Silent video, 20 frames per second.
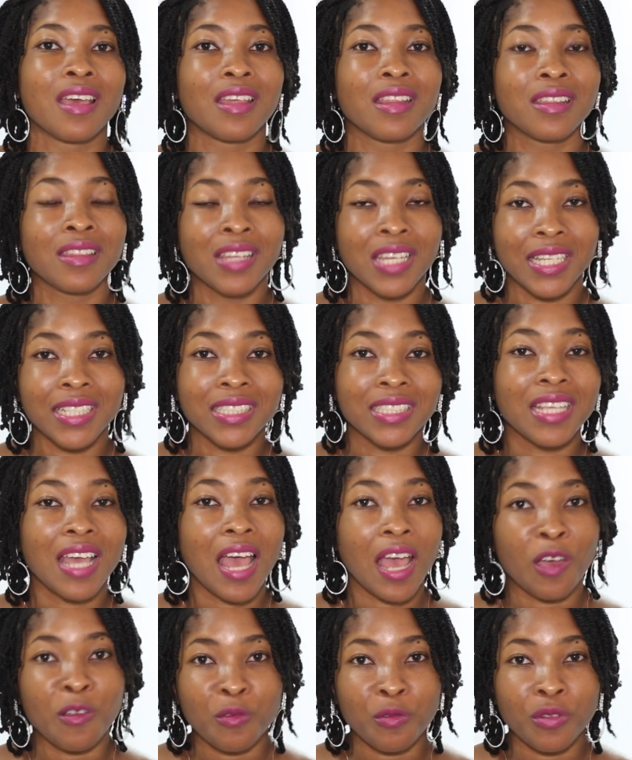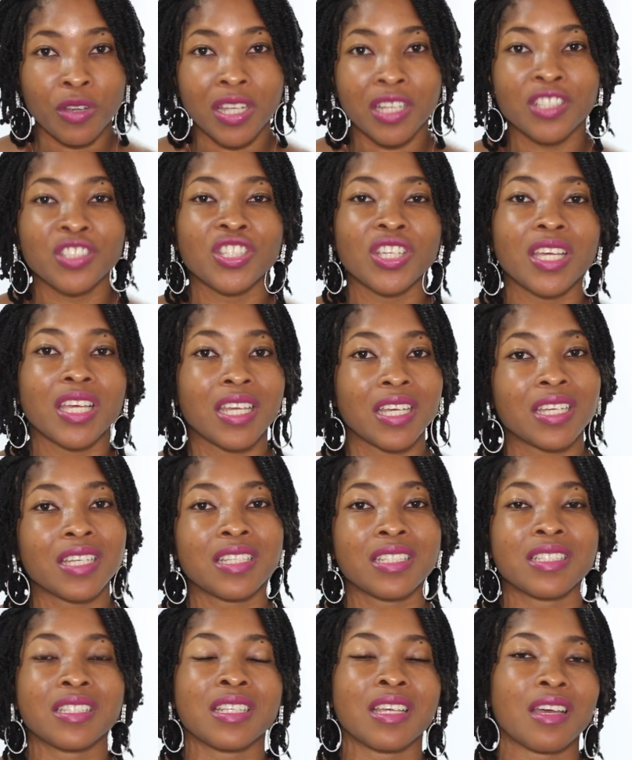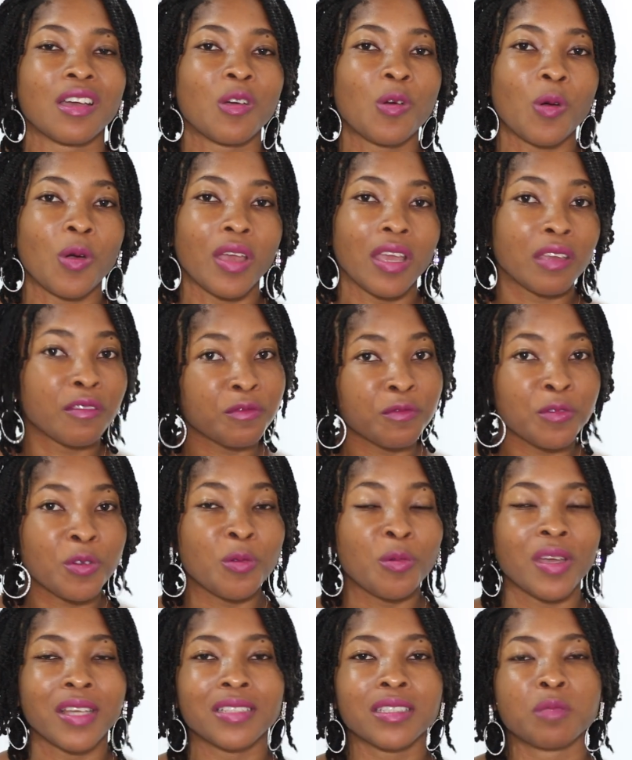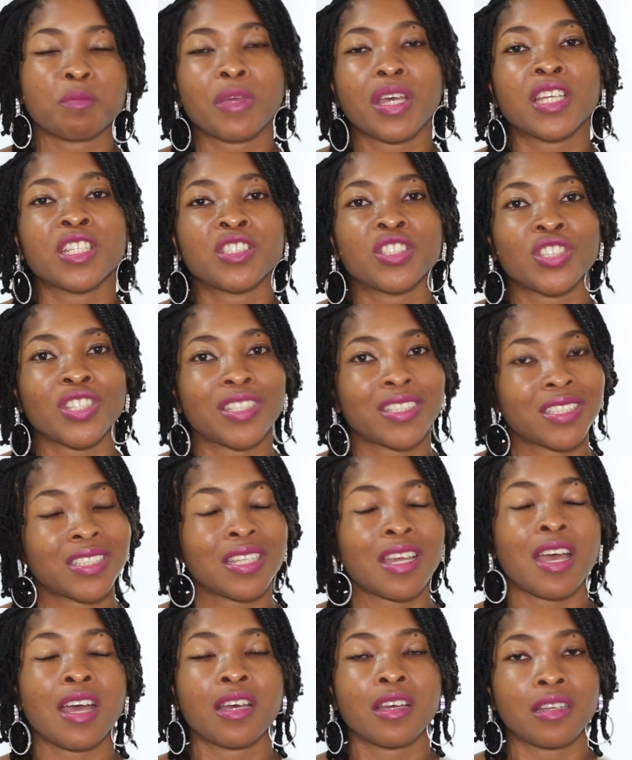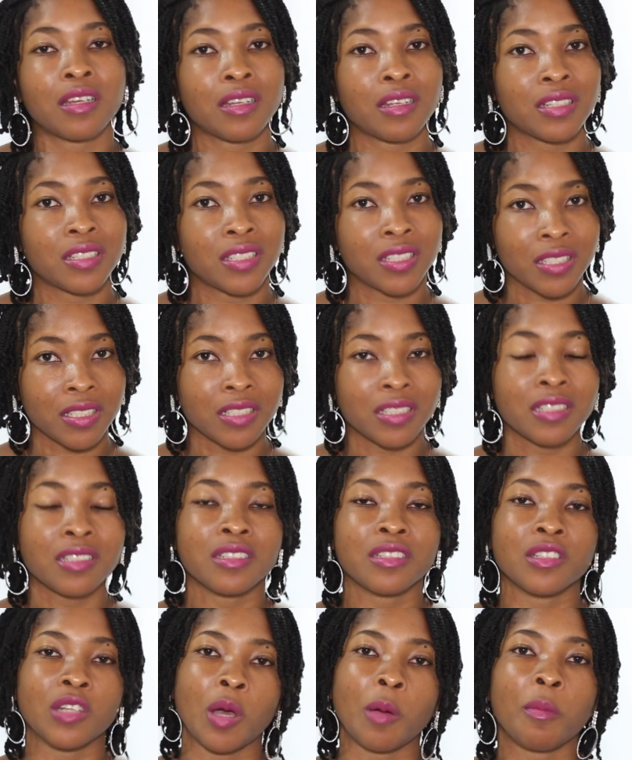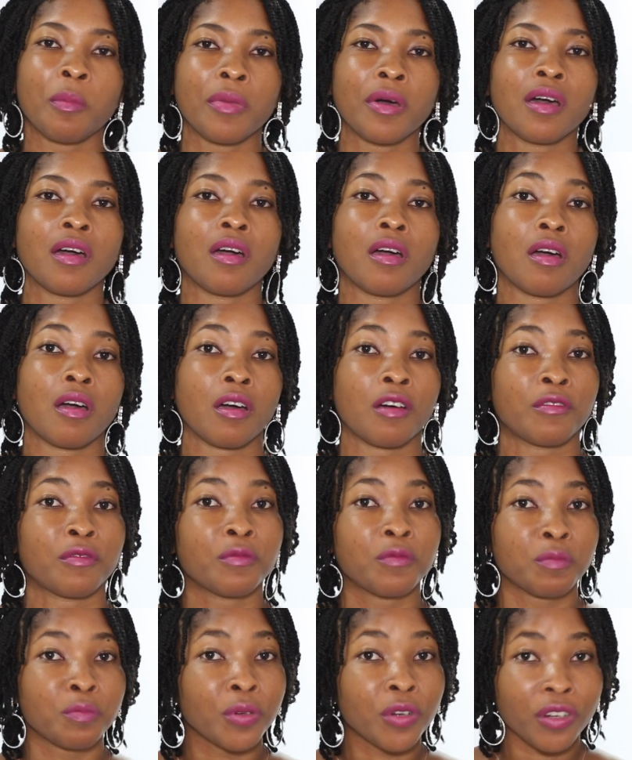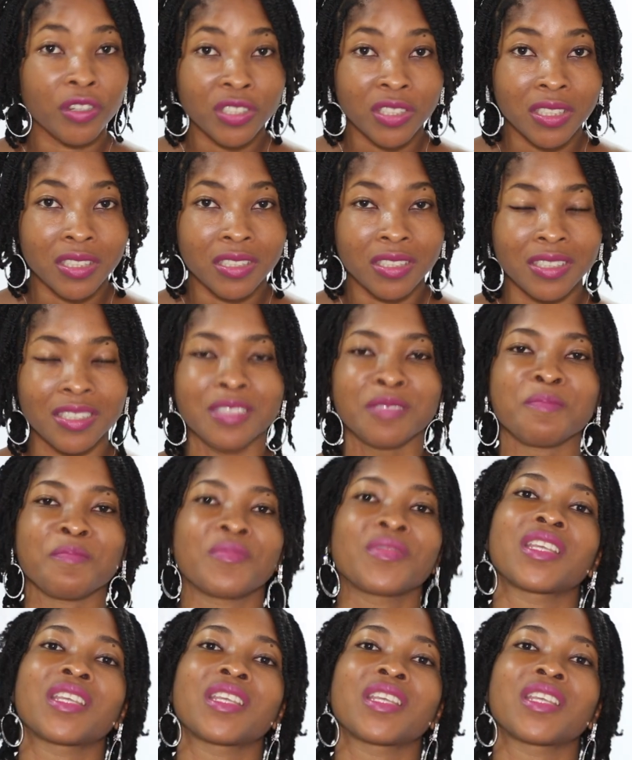this average is influenced by just a certain number of persons.